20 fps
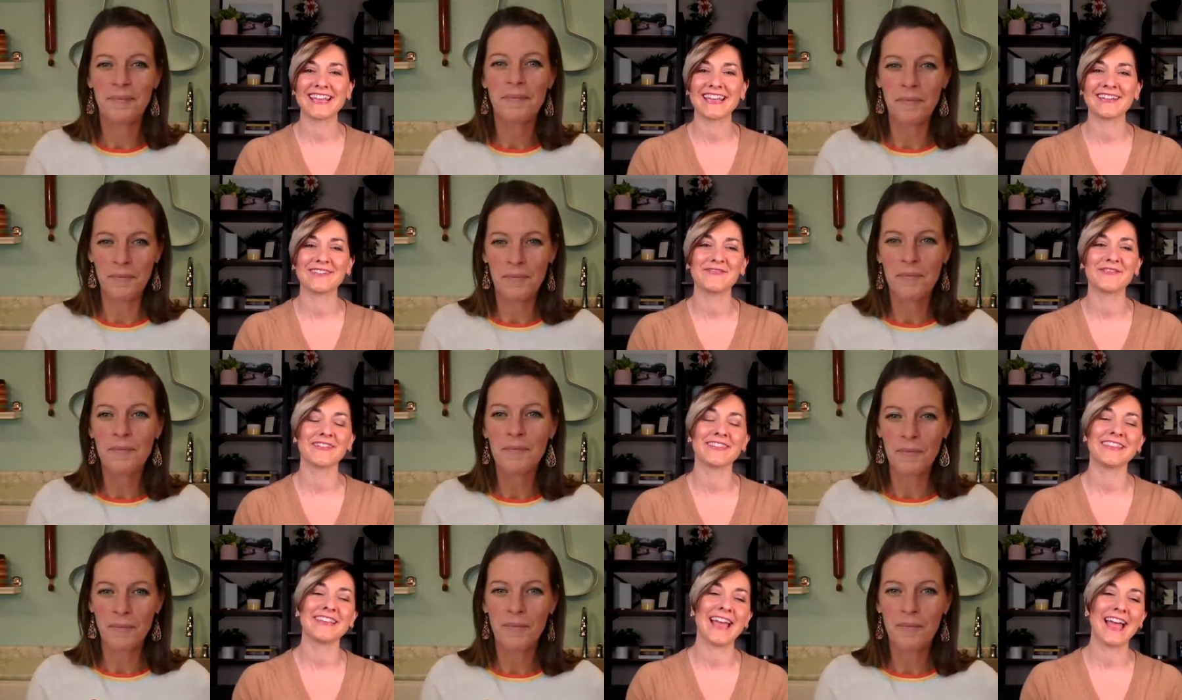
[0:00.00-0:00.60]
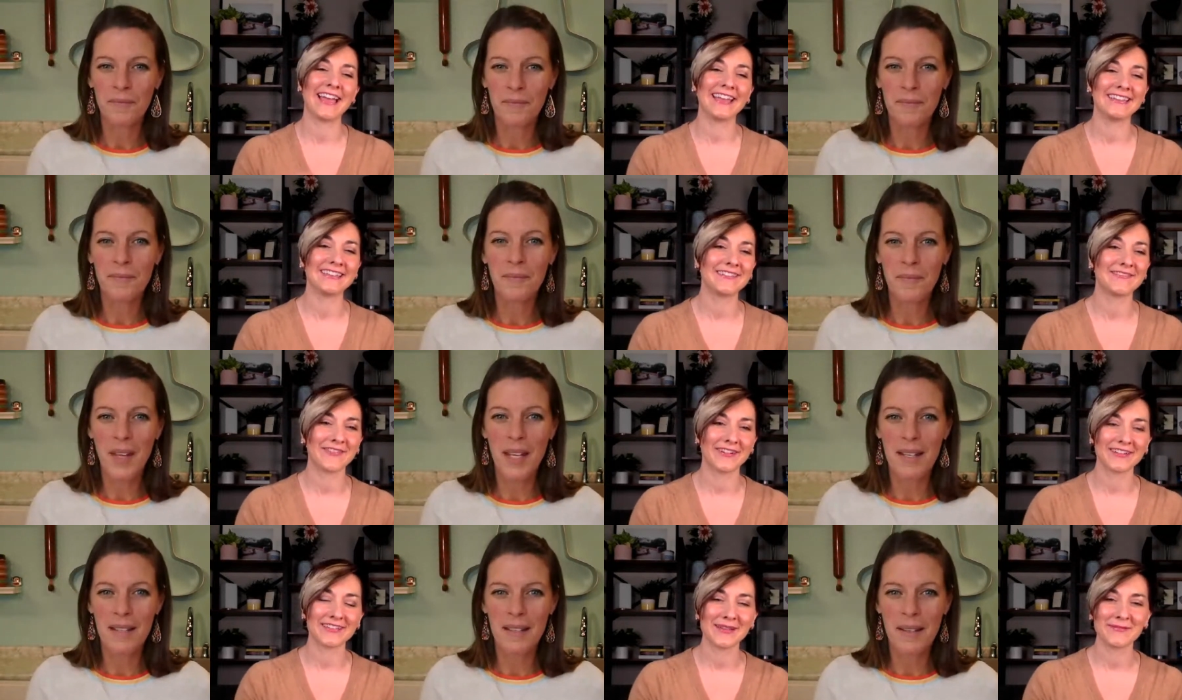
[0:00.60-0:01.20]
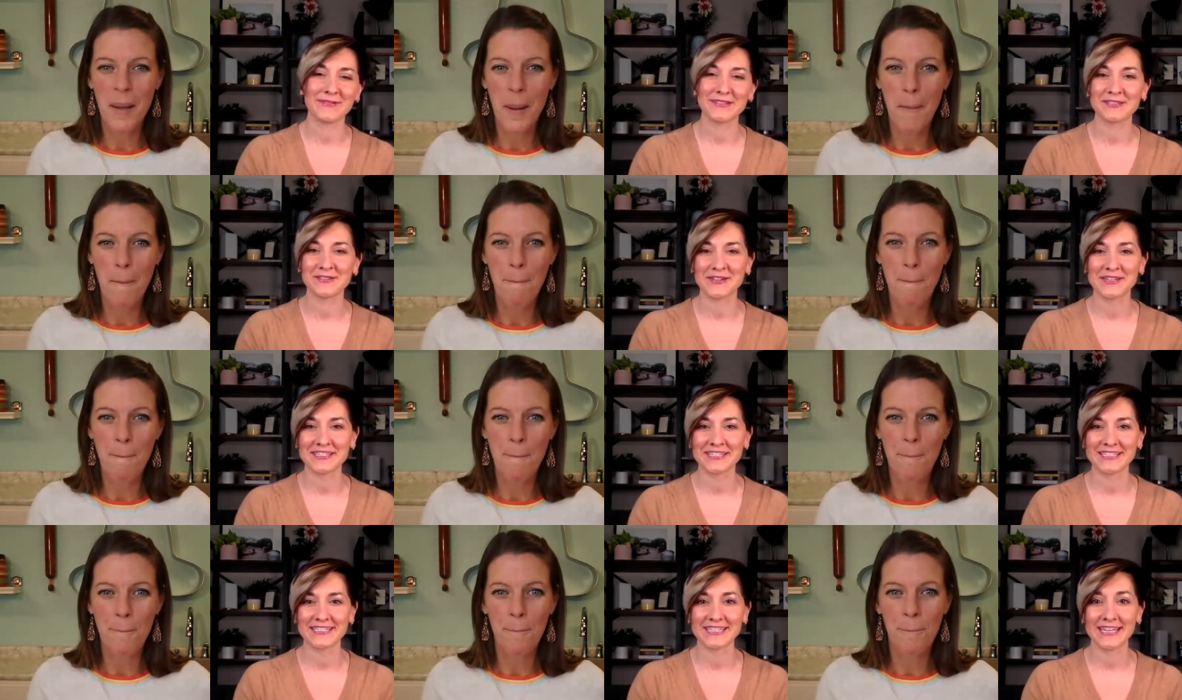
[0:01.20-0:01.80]
Speaker 1: Anne, for the end of our
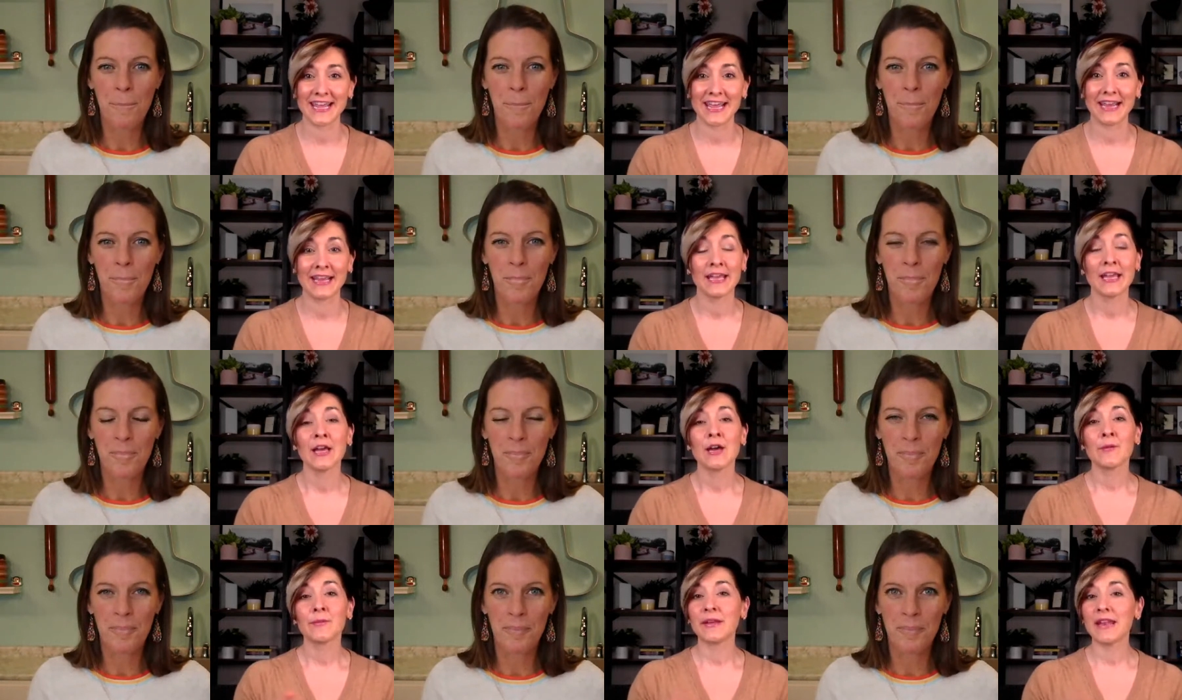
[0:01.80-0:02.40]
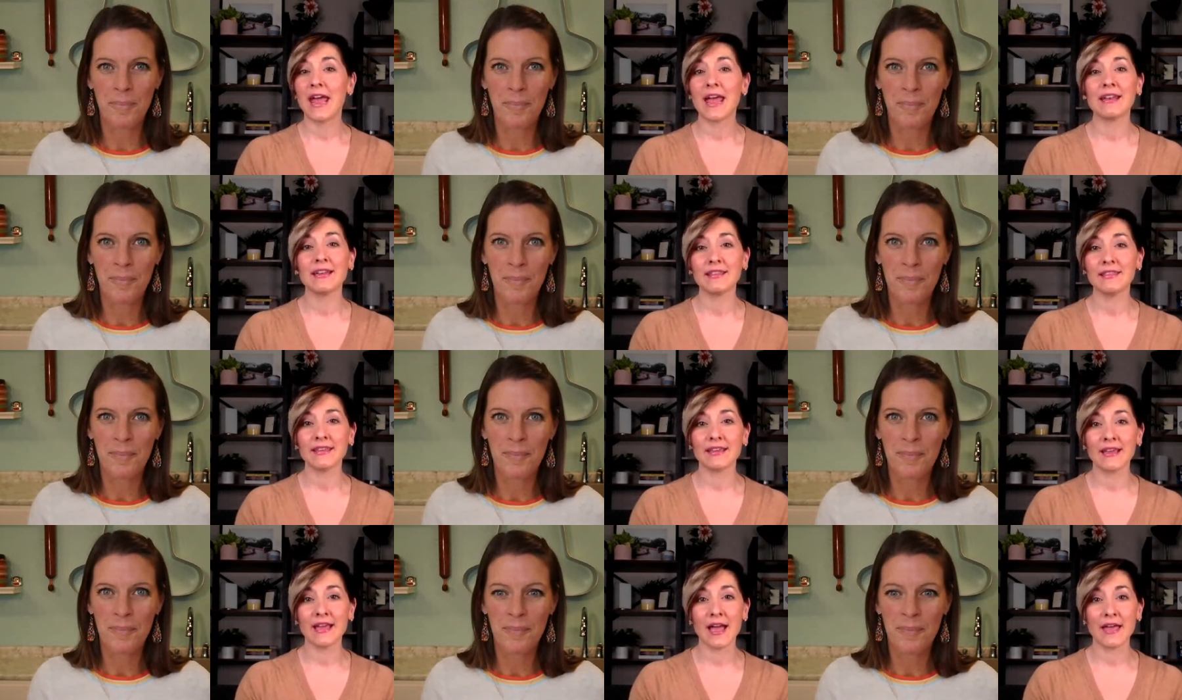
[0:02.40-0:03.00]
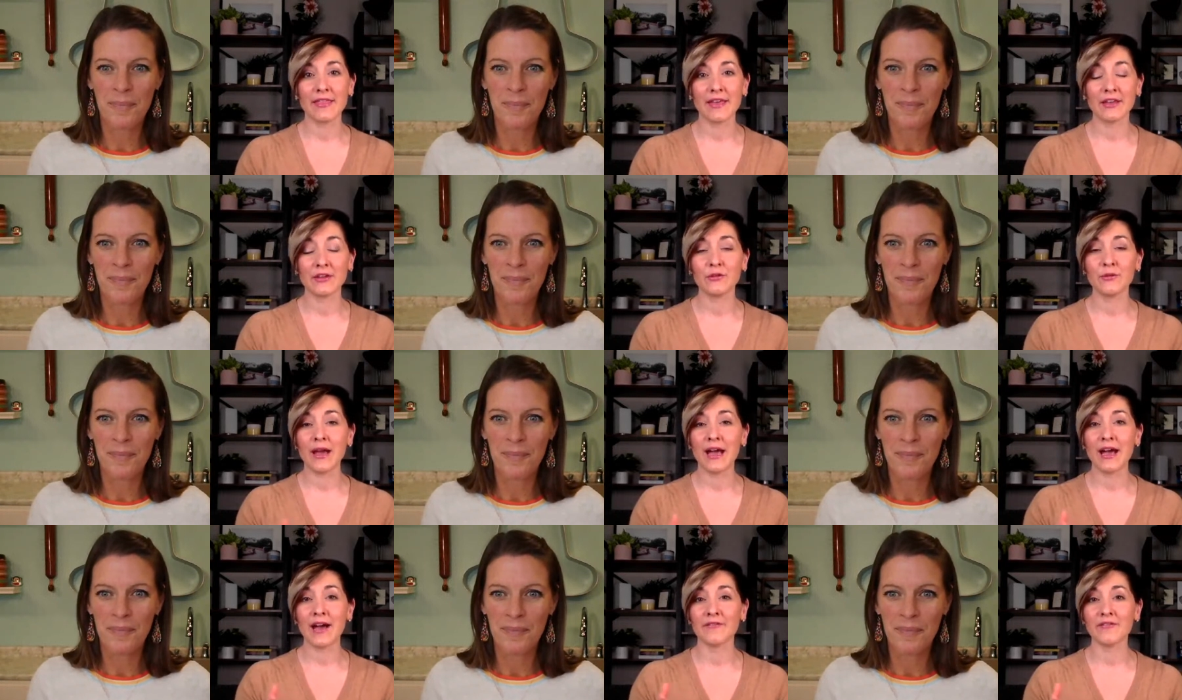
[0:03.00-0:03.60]
demonstration today. But anything that you
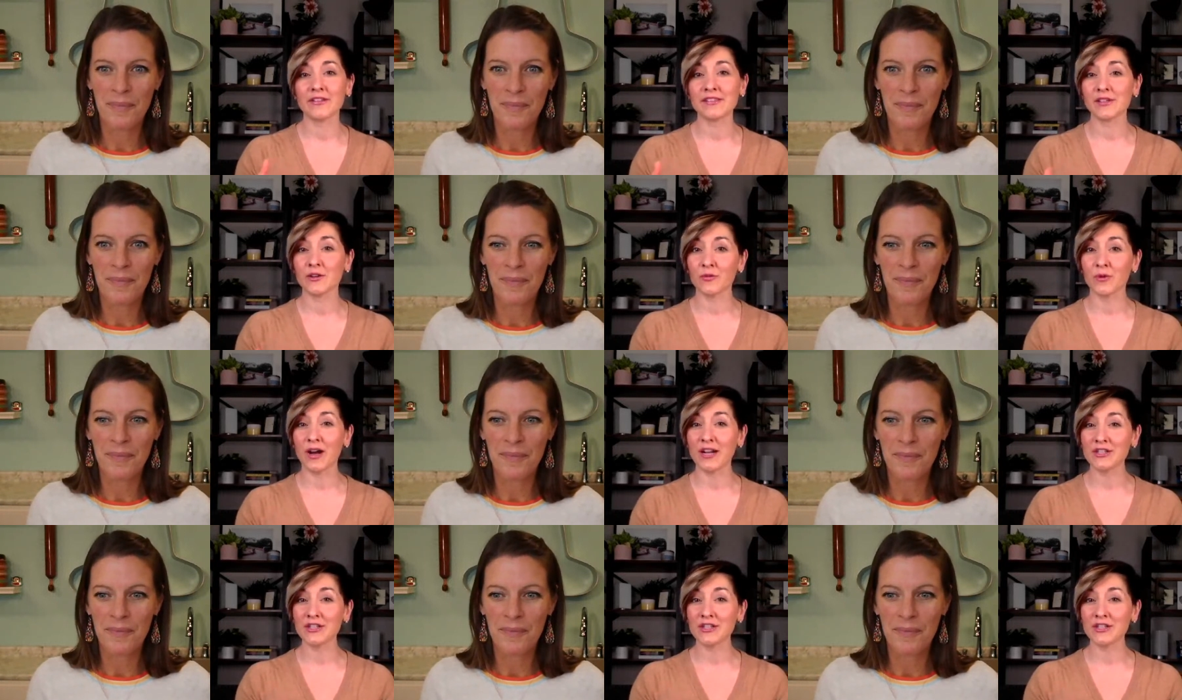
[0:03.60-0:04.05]
have as you're